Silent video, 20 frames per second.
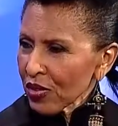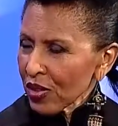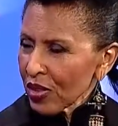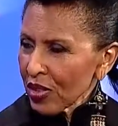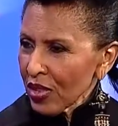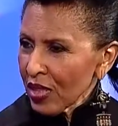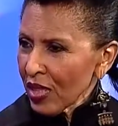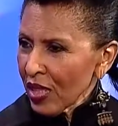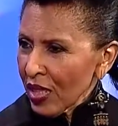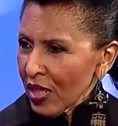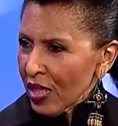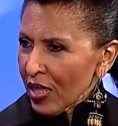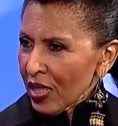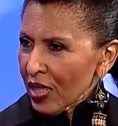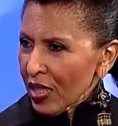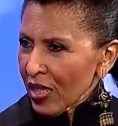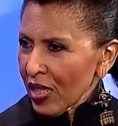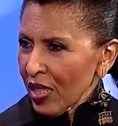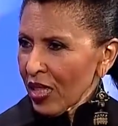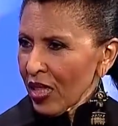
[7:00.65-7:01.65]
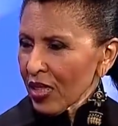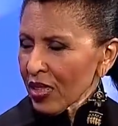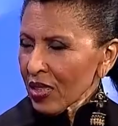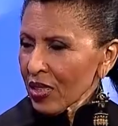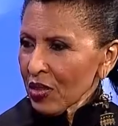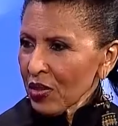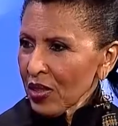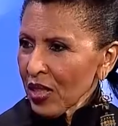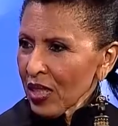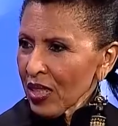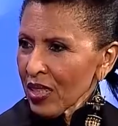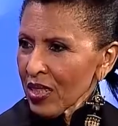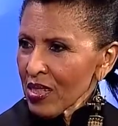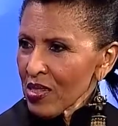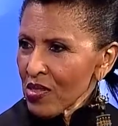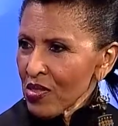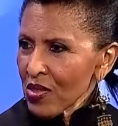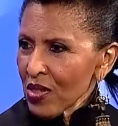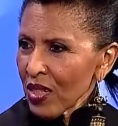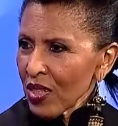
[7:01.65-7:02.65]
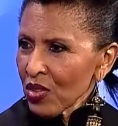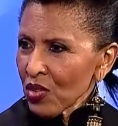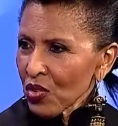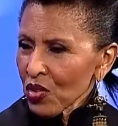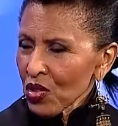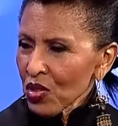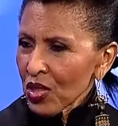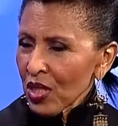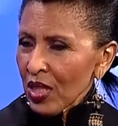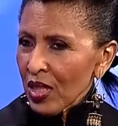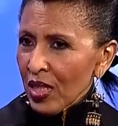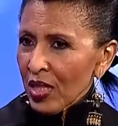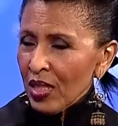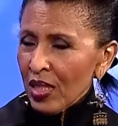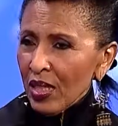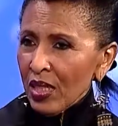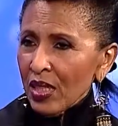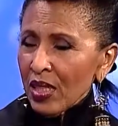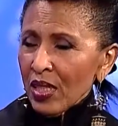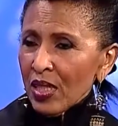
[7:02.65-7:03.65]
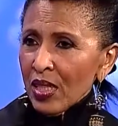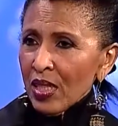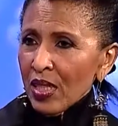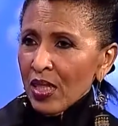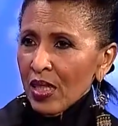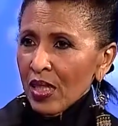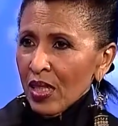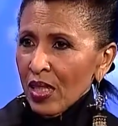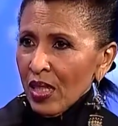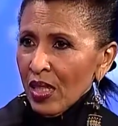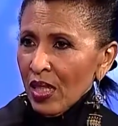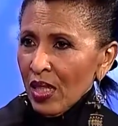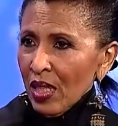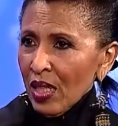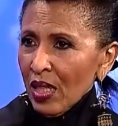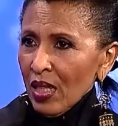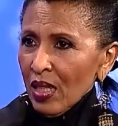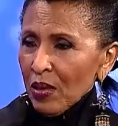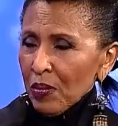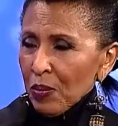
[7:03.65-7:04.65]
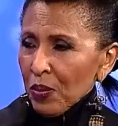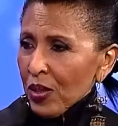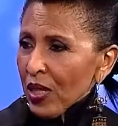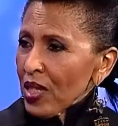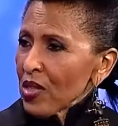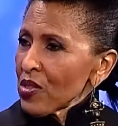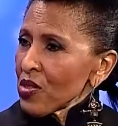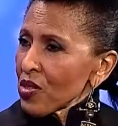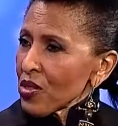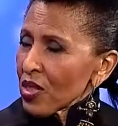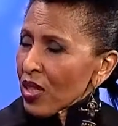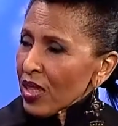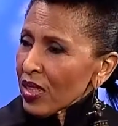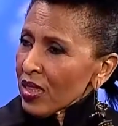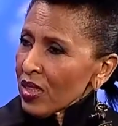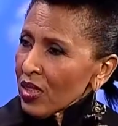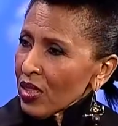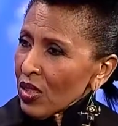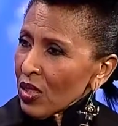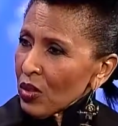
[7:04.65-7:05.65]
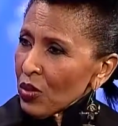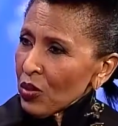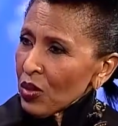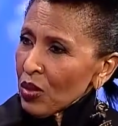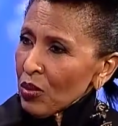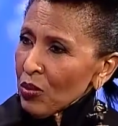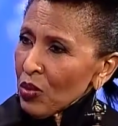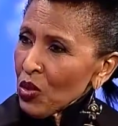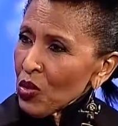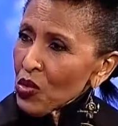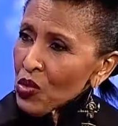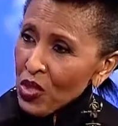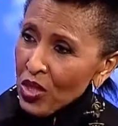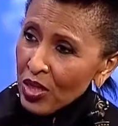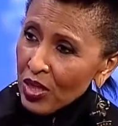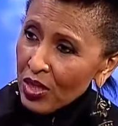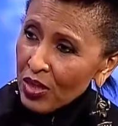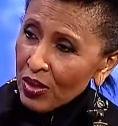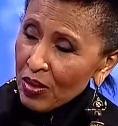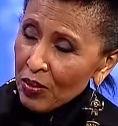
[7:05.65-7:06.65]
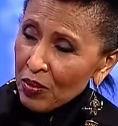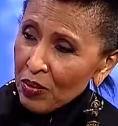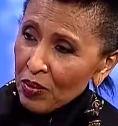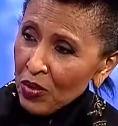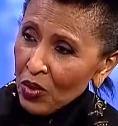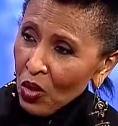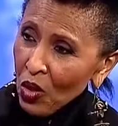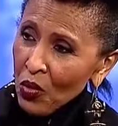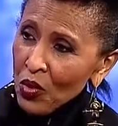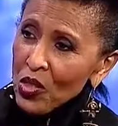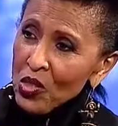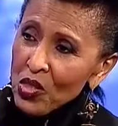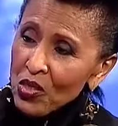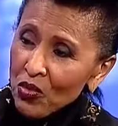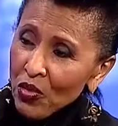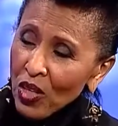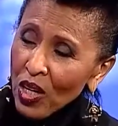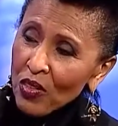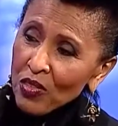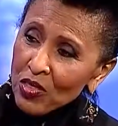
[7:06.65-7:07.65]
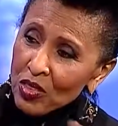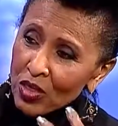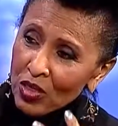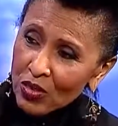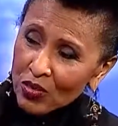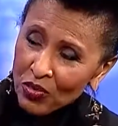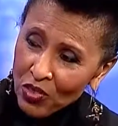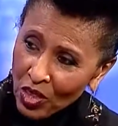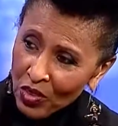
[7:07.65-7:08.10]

and create these interesting places that I can go with music, always involving